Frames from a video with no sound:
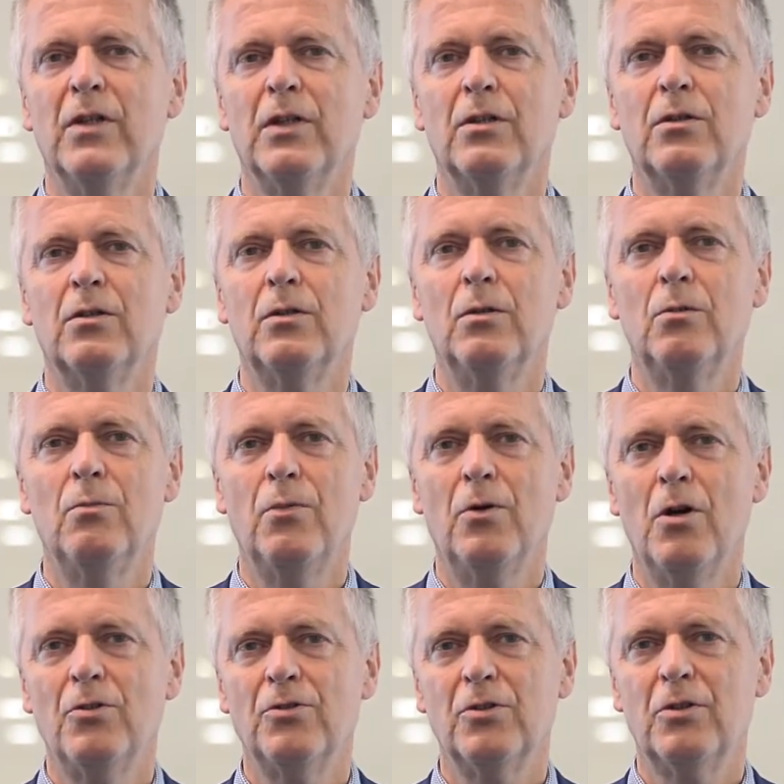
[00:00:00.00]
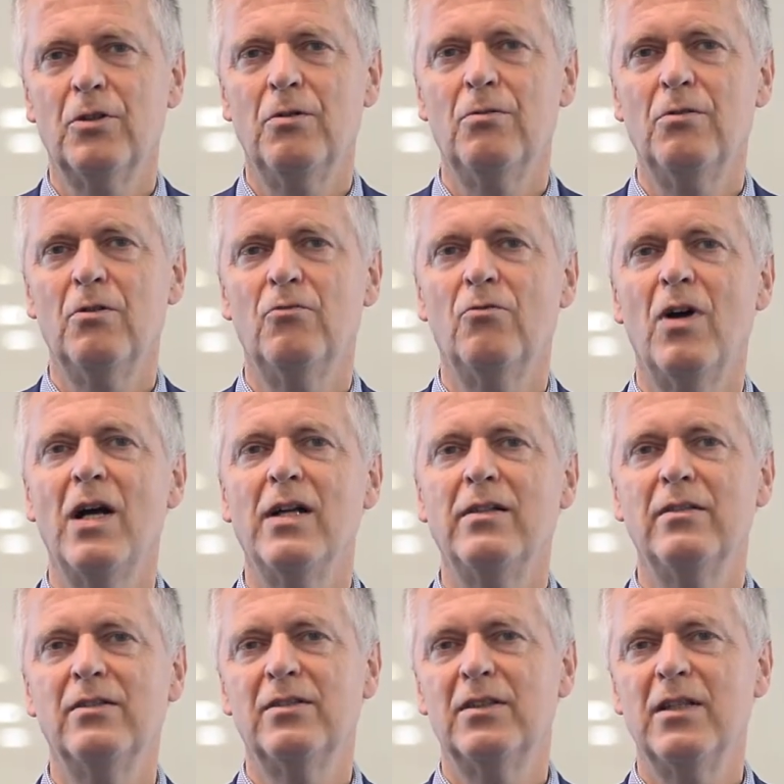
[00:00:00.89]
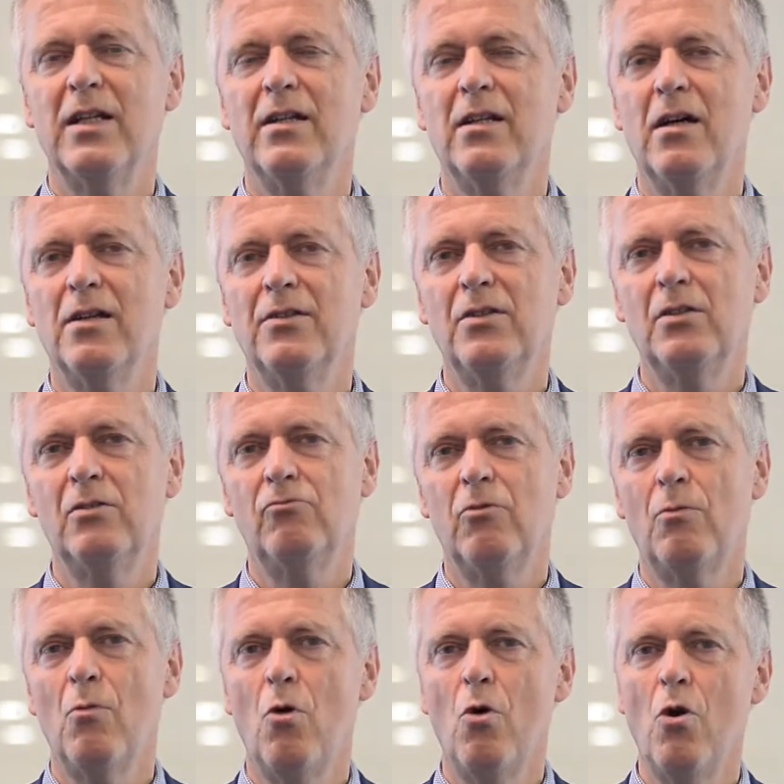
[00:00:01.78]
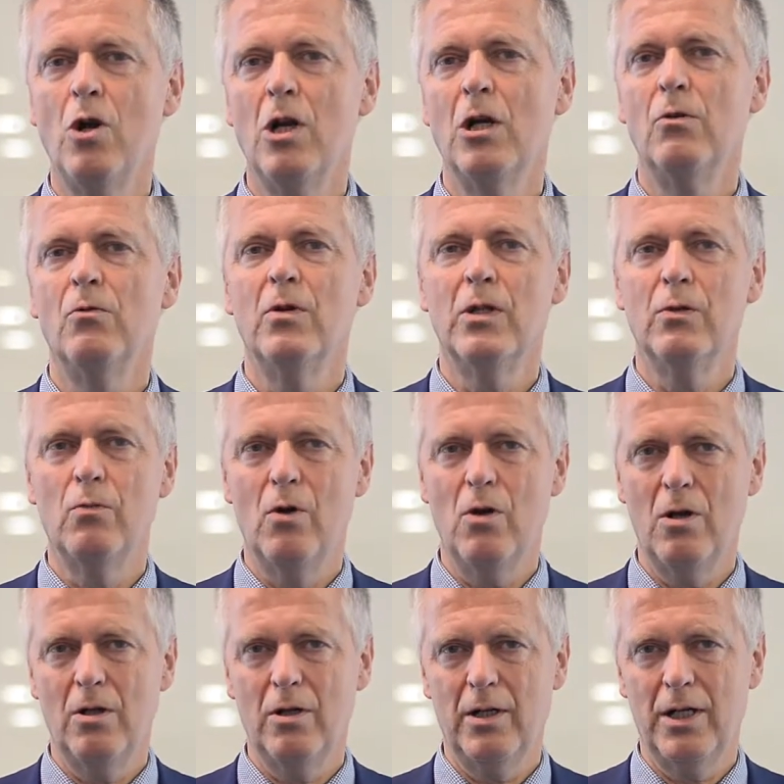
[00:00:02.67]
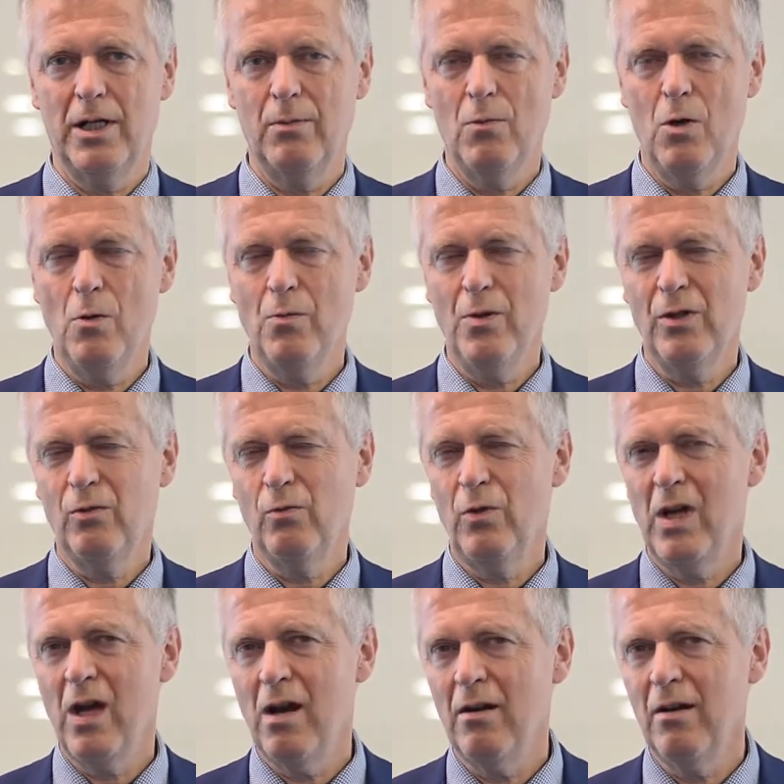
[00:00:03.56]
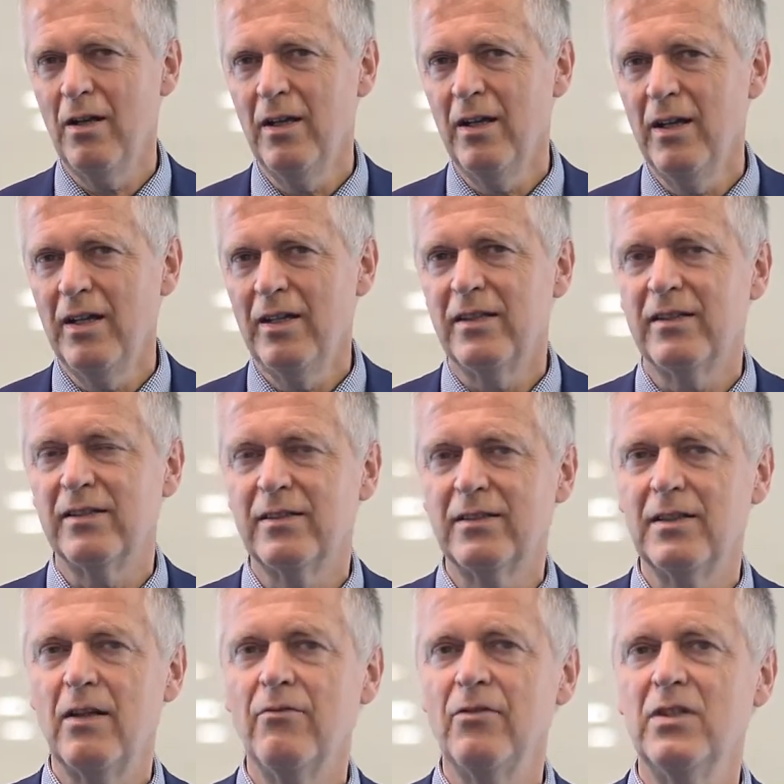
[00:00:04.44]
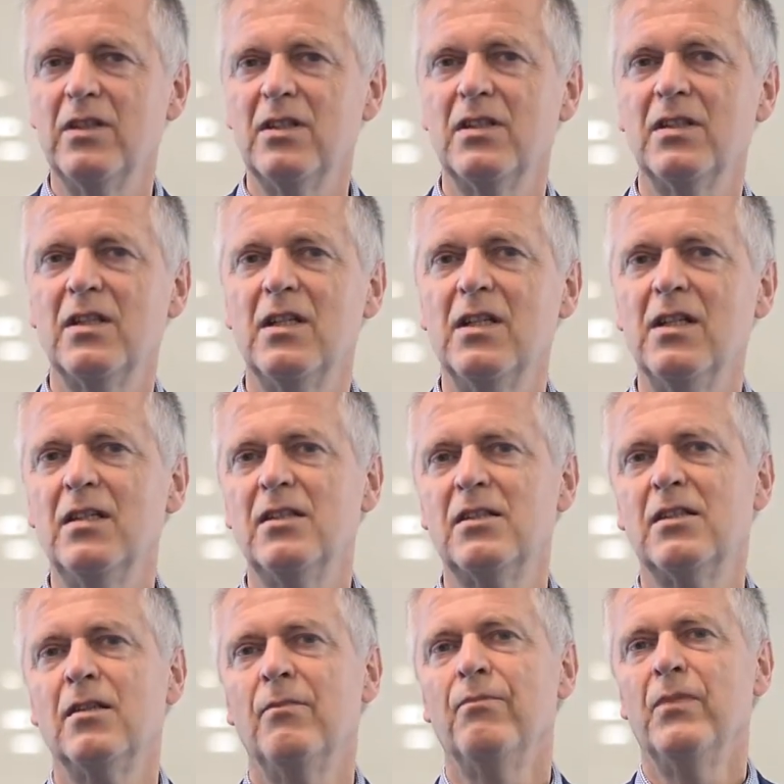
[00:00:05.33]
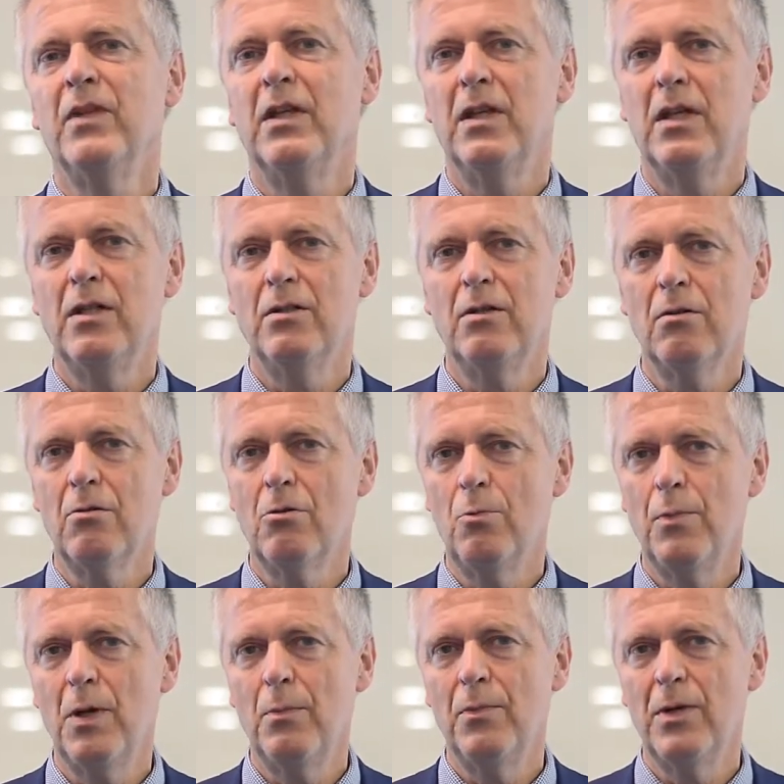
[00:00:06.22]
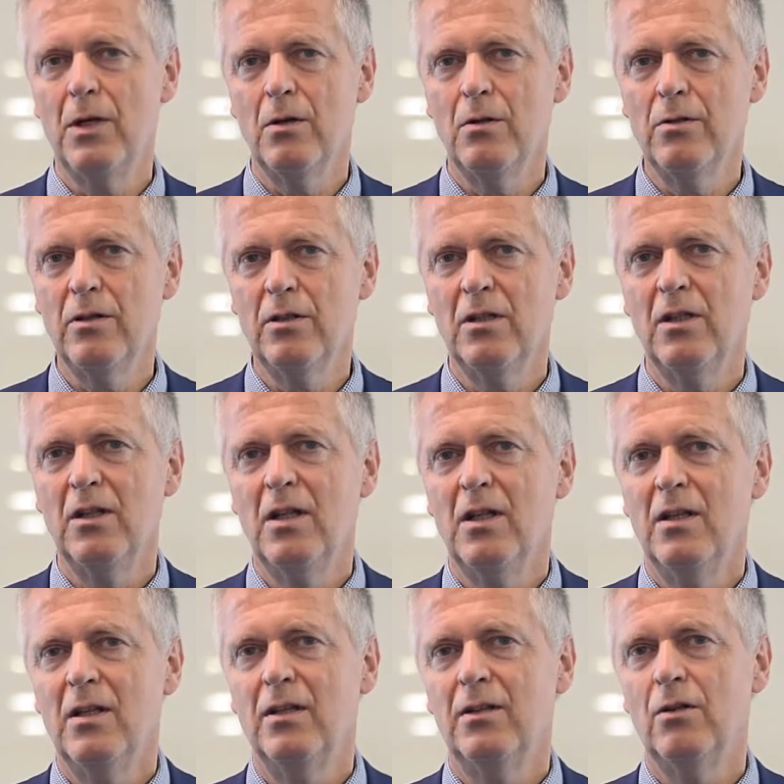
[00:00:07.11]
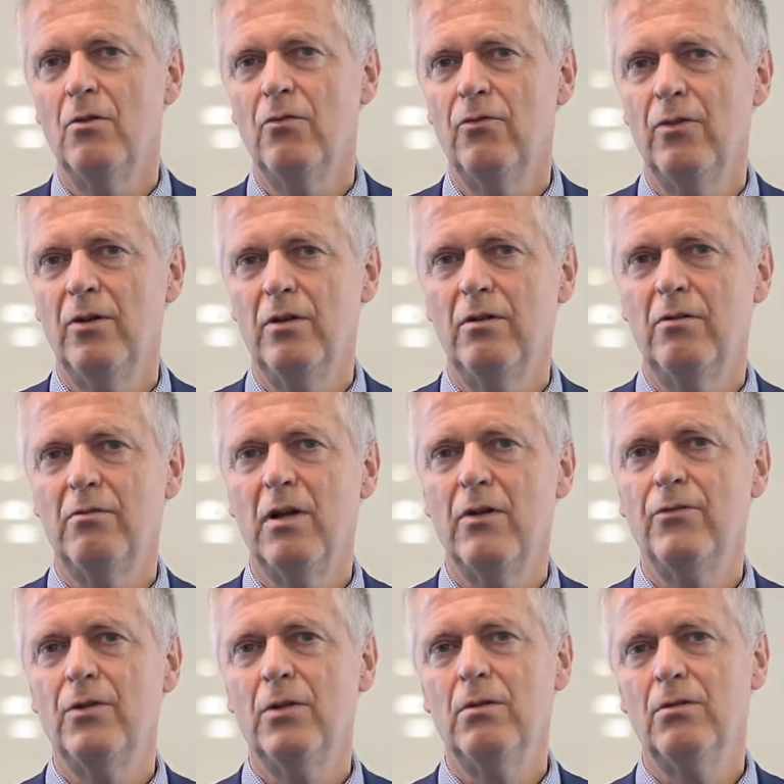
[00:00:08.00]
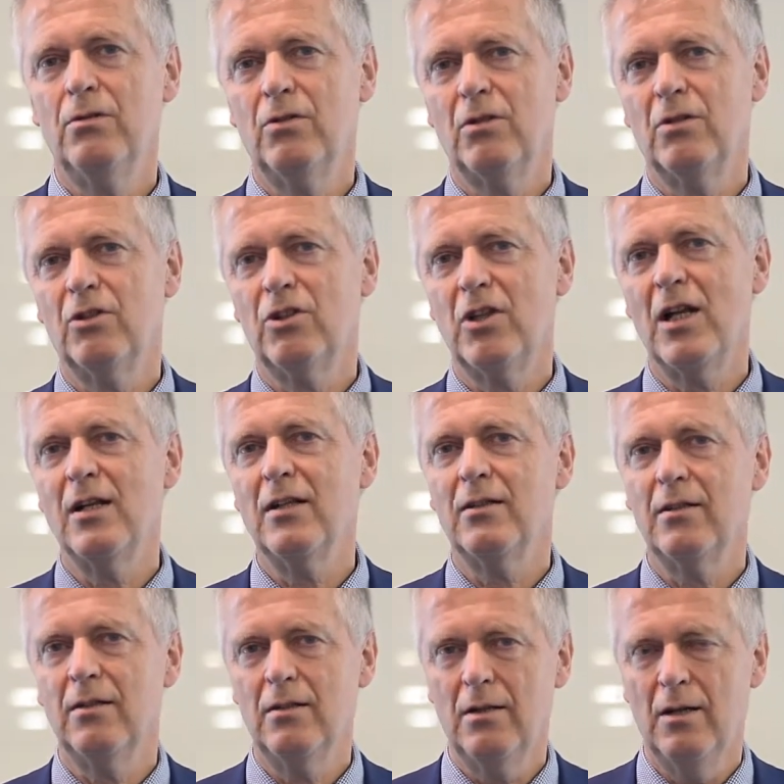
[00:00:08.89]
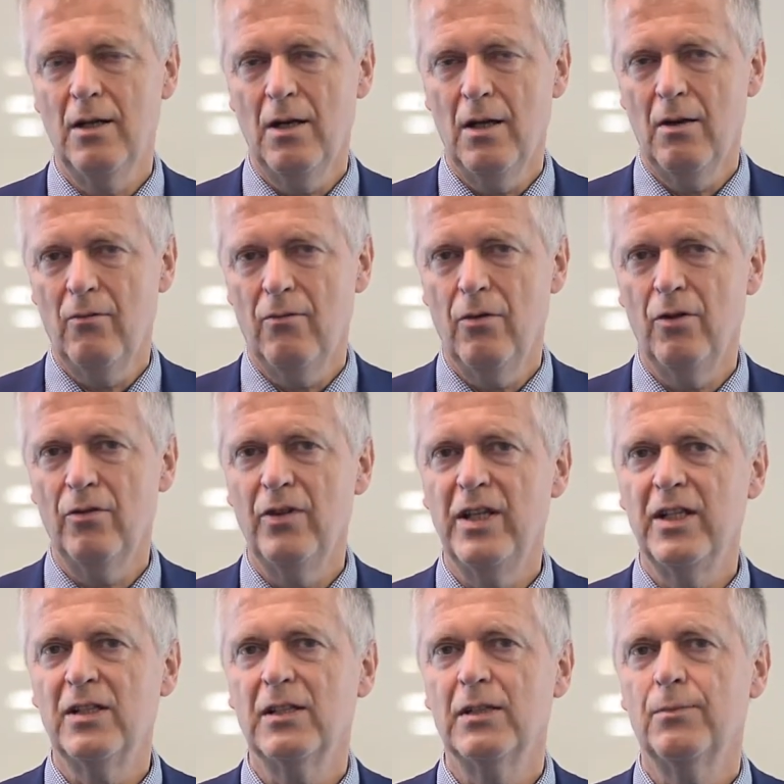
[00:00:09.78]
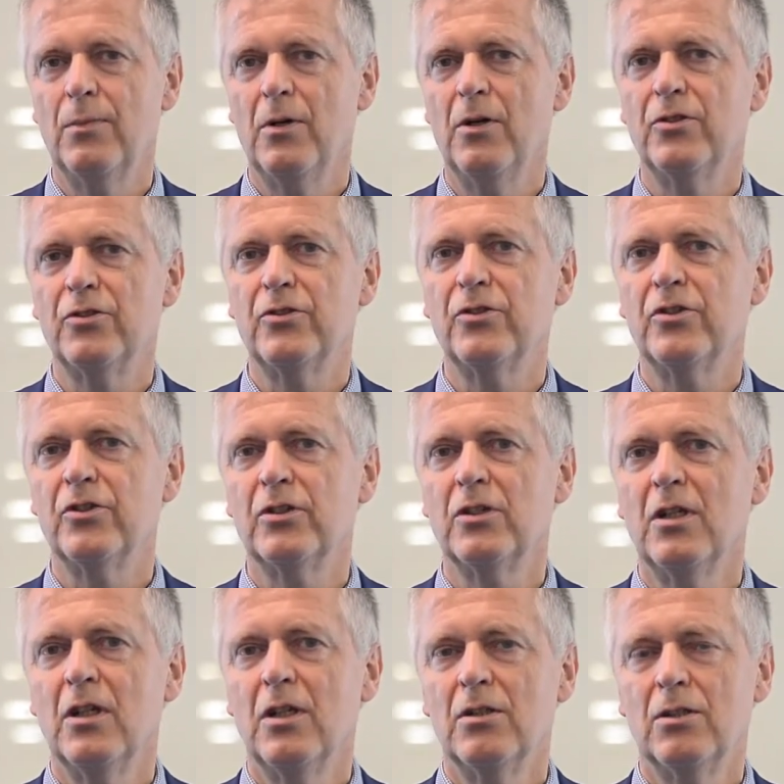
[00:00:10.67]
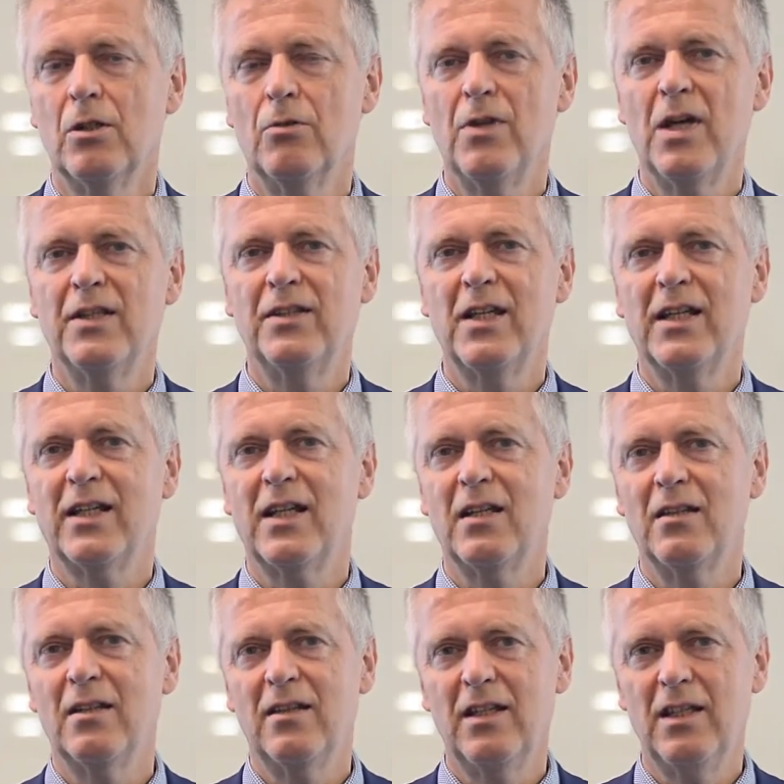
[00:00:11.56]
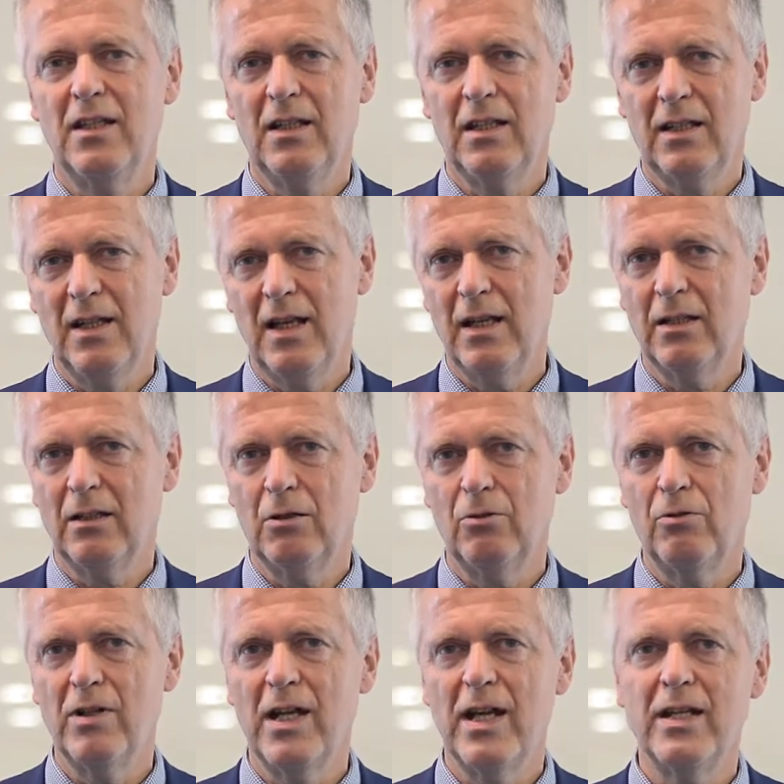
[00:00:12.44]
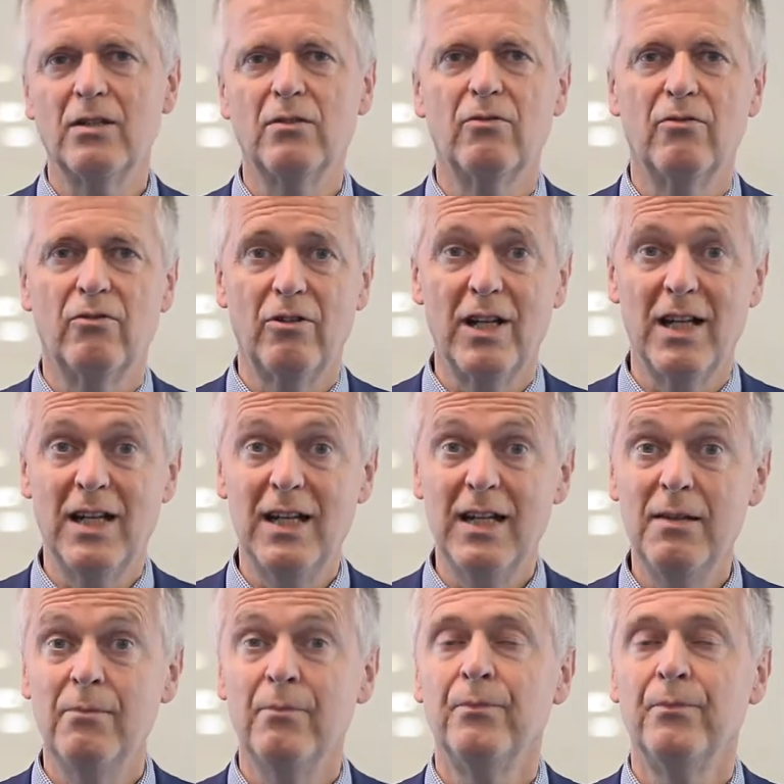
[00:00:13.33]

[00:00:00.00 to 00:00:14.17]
to persecuted writers and artists from all over the world. At the moment, we are 70 cities in Europe and beyond that offer refuge, shelter for these persons so that they can think and create freely